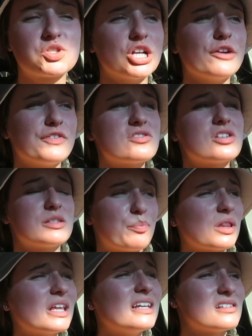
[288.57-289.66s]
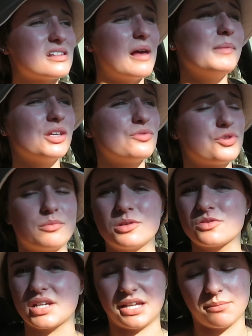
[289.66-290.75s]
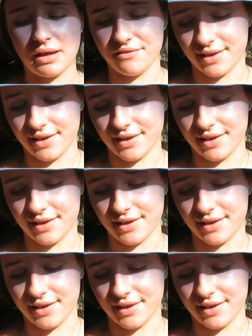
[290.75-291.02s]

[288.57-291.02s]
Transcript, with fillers: Surfaces, please let me use your music in my